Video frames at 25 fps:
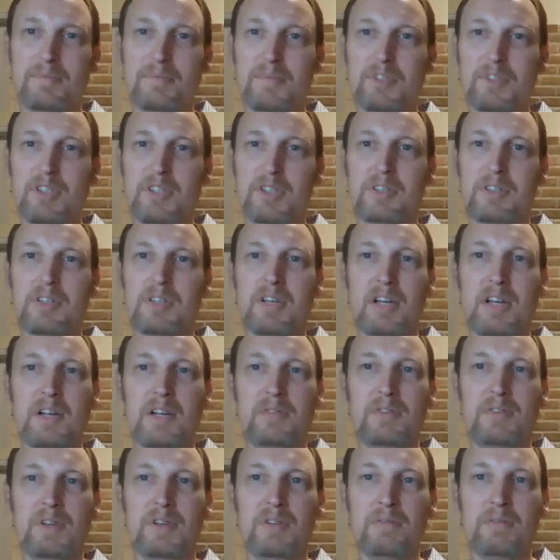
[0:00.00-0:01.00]
just kind
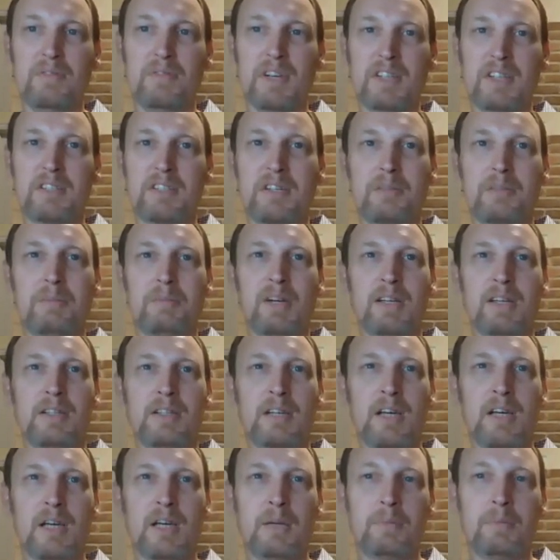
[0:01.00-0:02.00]
of investing my
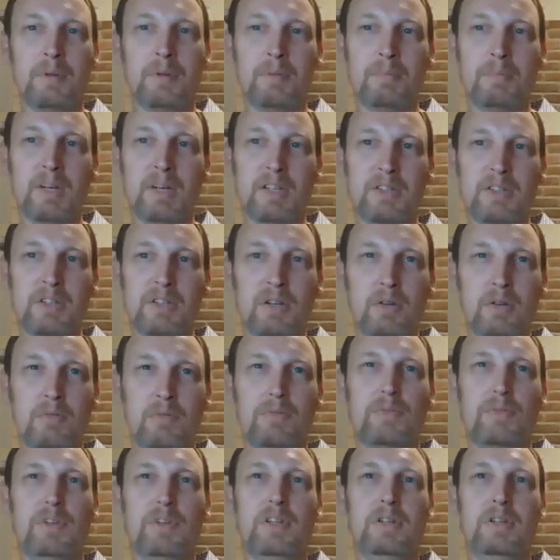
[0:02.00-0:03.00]
time and
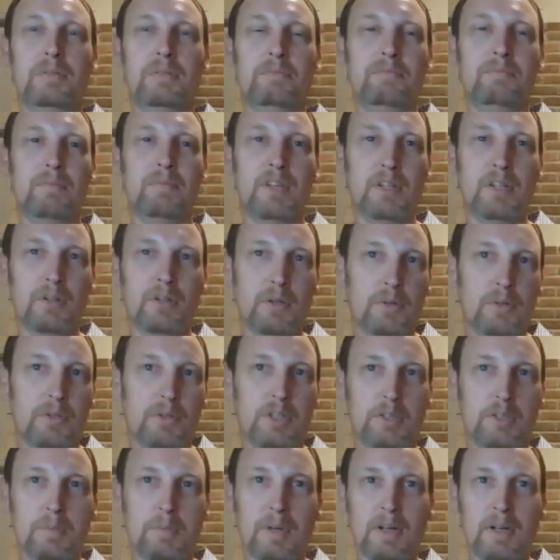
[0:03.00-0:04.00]
myself in those
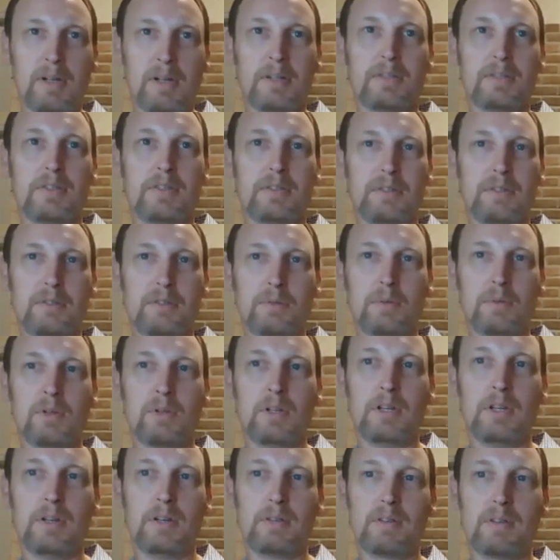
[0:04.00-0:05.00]
experiences has
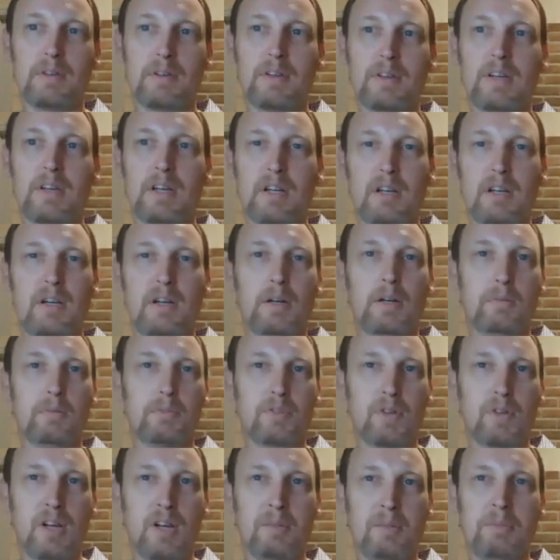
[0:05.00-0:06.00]
really kind of helps
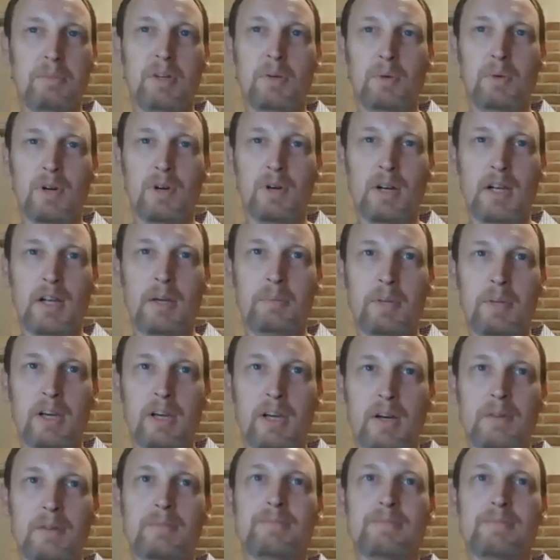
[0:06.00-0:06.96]
drive me to where I am now.